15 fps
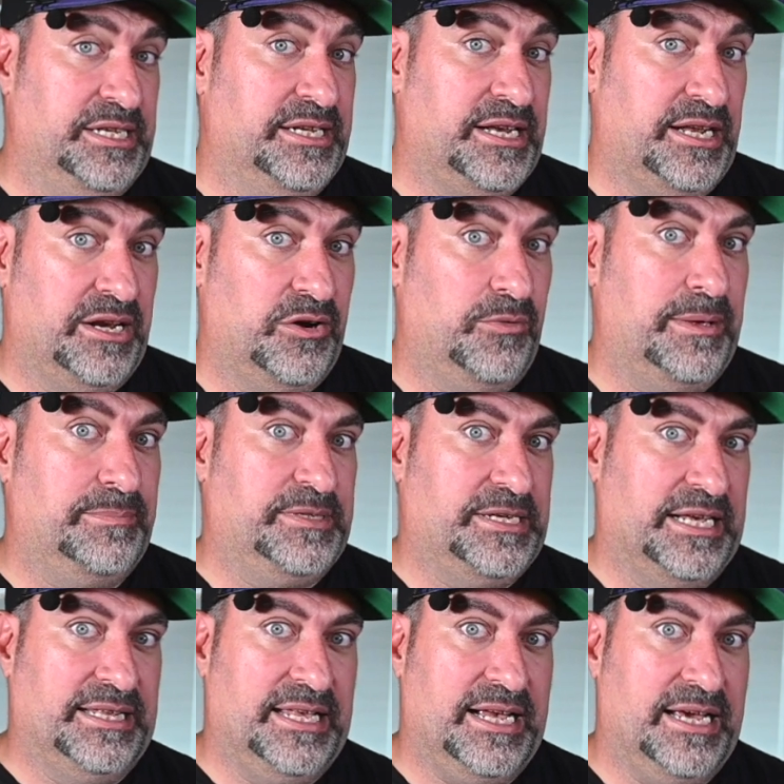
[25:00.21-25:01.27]
seen on their
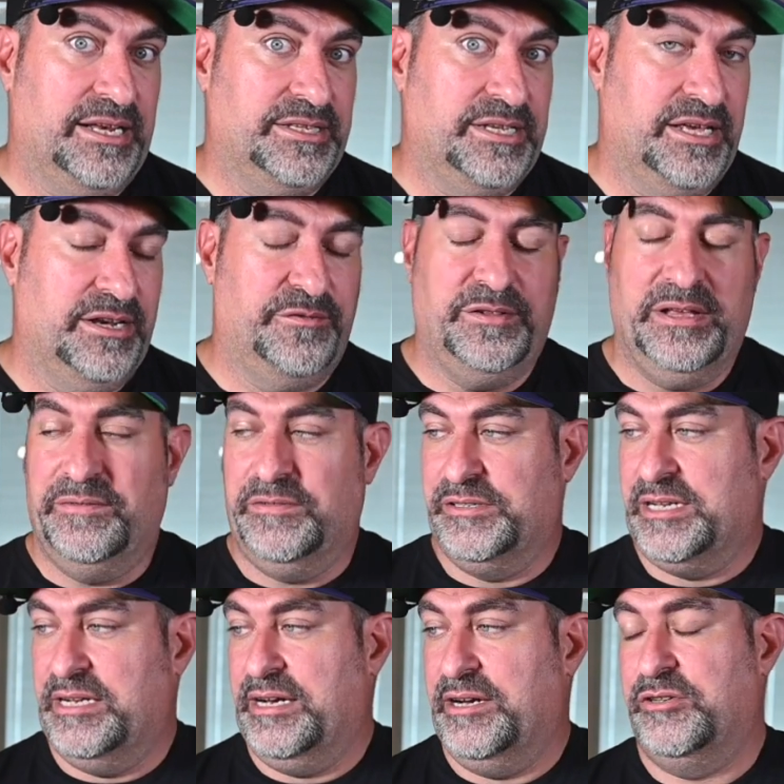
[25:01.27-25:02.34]
website, they got a ton of
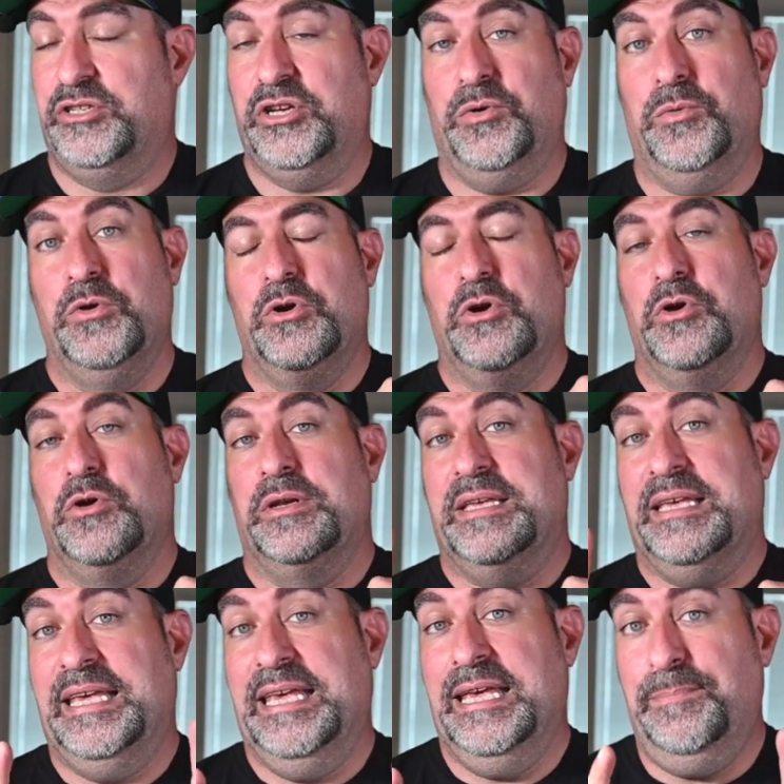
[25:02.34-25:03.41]
flavors on there. So
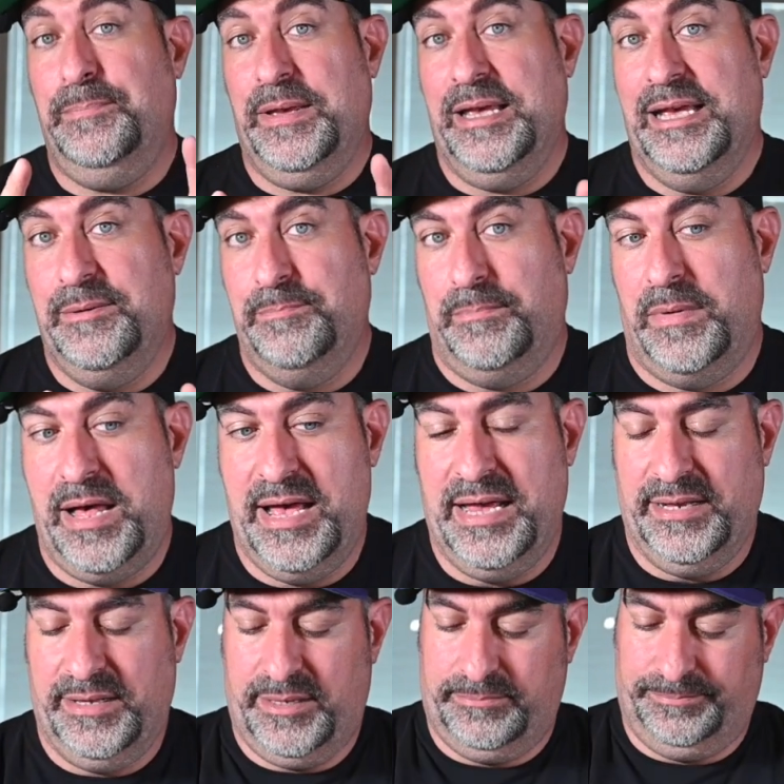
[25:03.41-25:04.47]
keep in
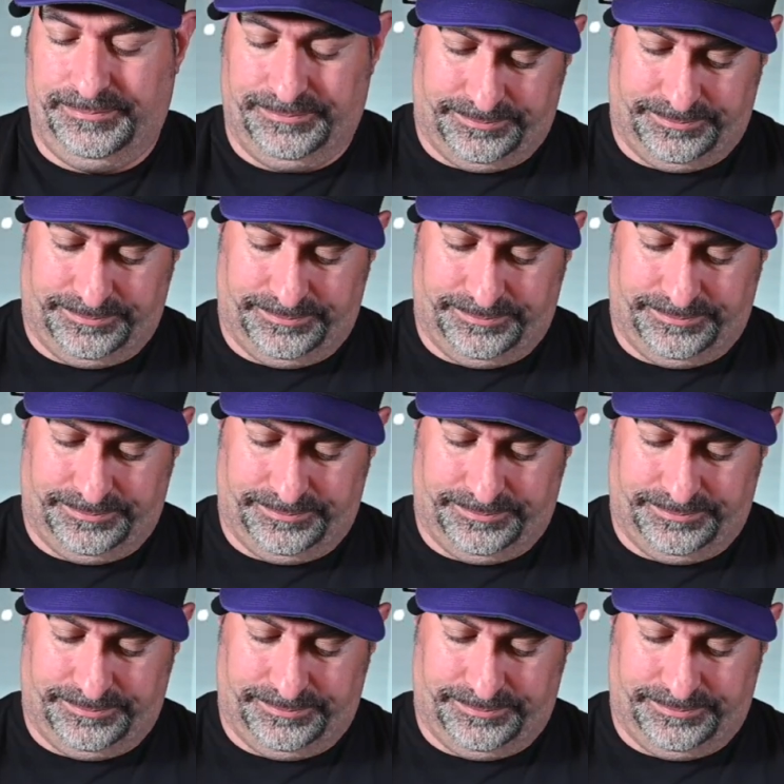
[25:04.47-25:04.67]
mind